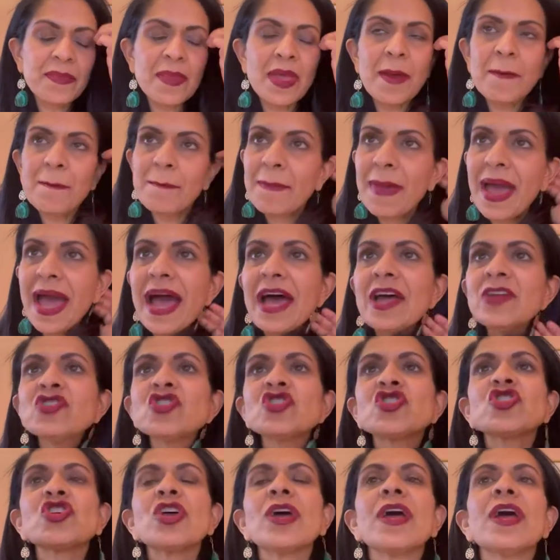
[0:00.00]

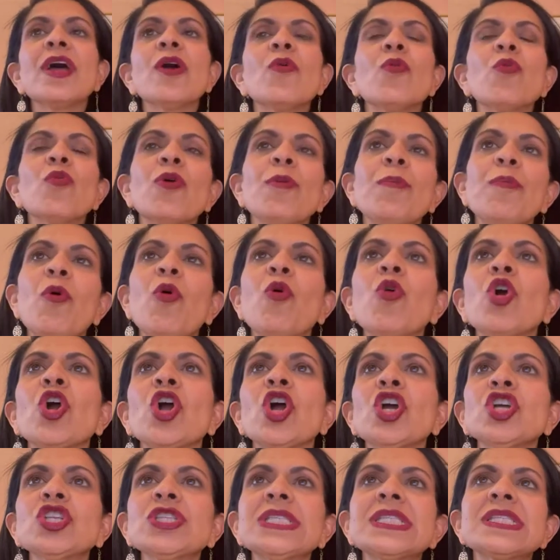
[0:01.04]
Match
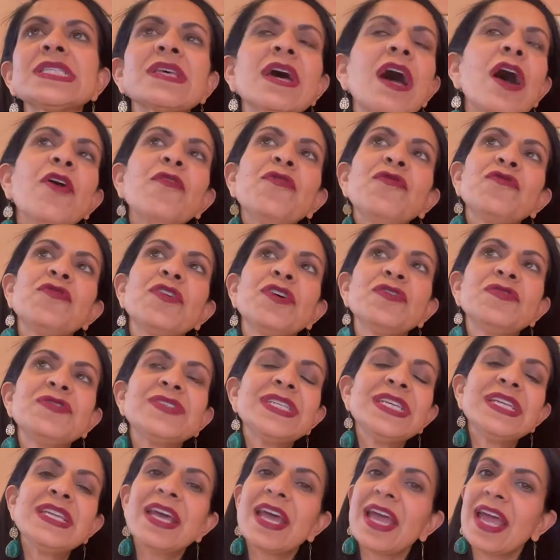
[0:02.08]
reports a
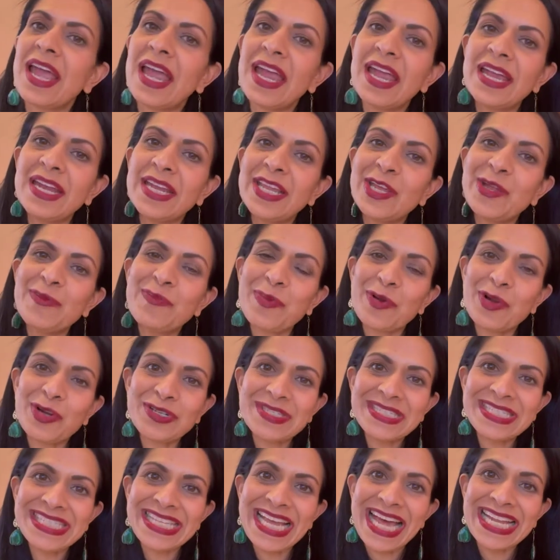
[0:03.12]
50 to
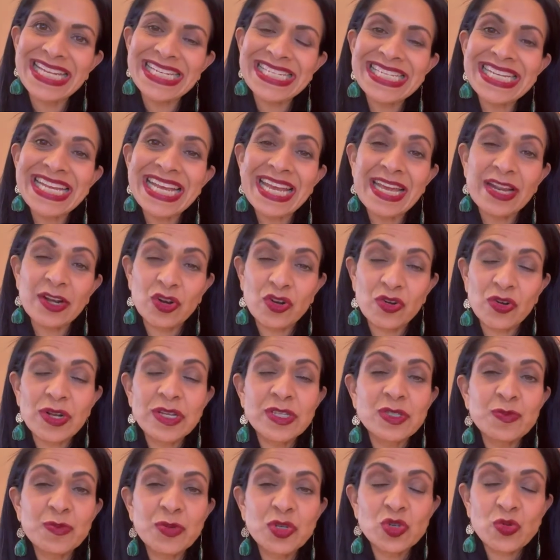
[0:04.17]
80%
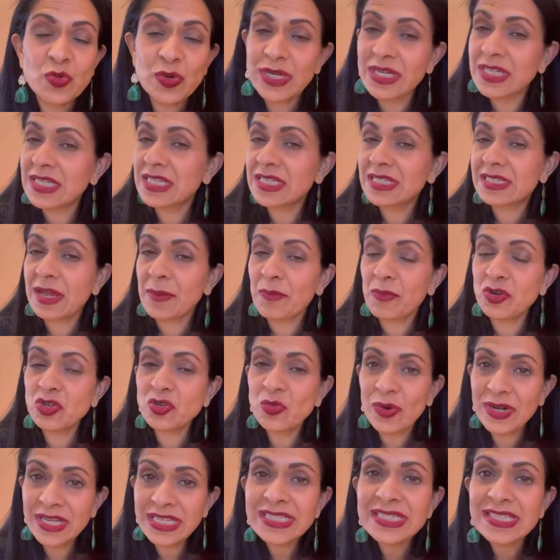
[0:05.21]
increase between December
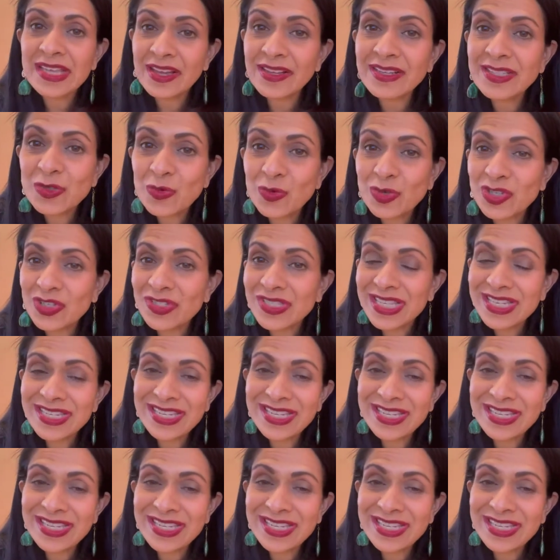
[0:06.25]
26th, which is the